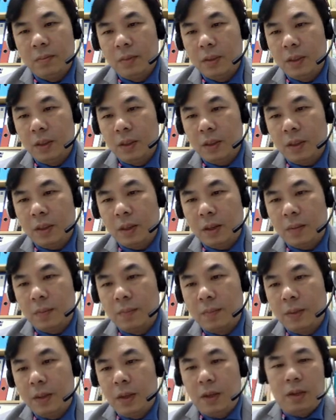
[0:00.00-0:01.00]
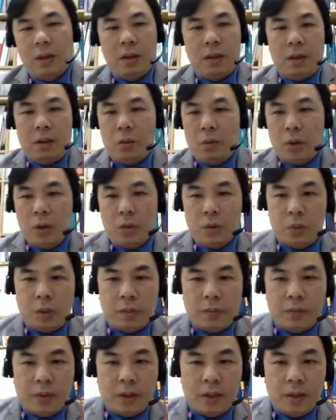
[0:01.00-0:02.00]
Okay, once we
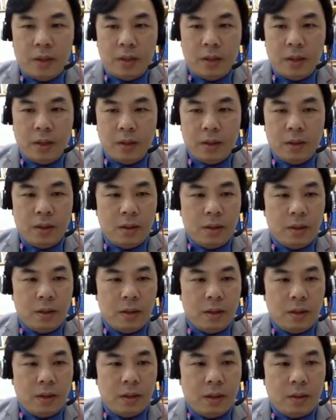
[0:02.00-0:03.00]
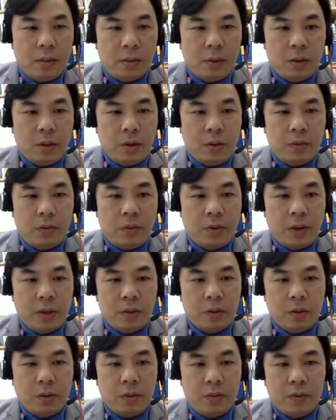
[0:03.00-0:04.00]
have done that, now I'm going to erase
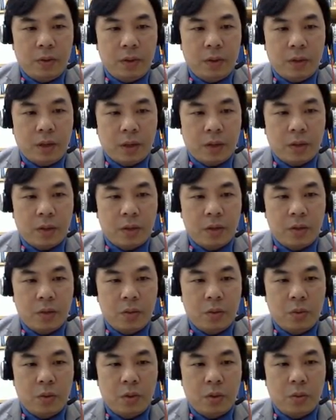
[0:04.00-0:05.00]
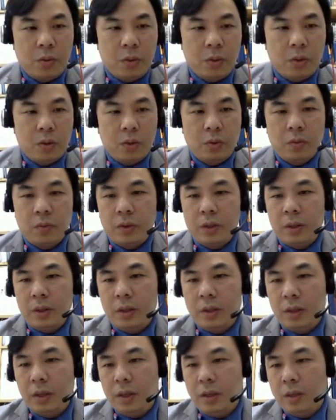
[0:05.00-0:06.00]
off these sections that we don't really
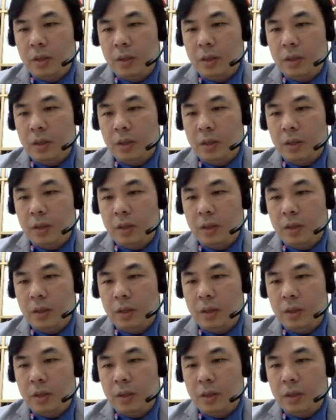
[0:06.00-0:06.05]
need.